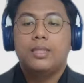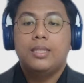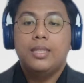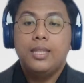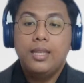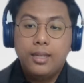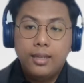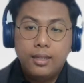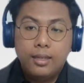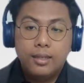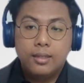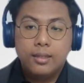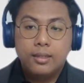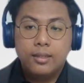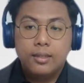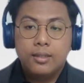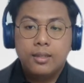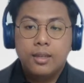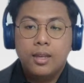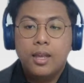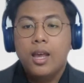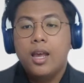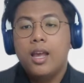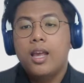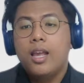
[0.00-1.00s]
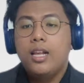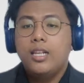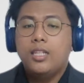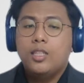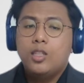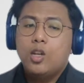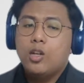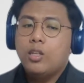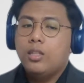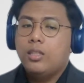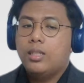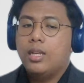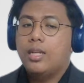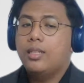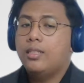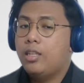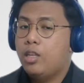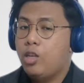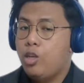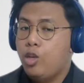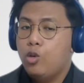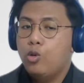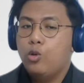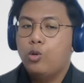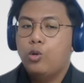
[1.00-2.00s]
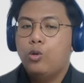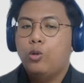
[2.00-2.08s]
See, it's not just you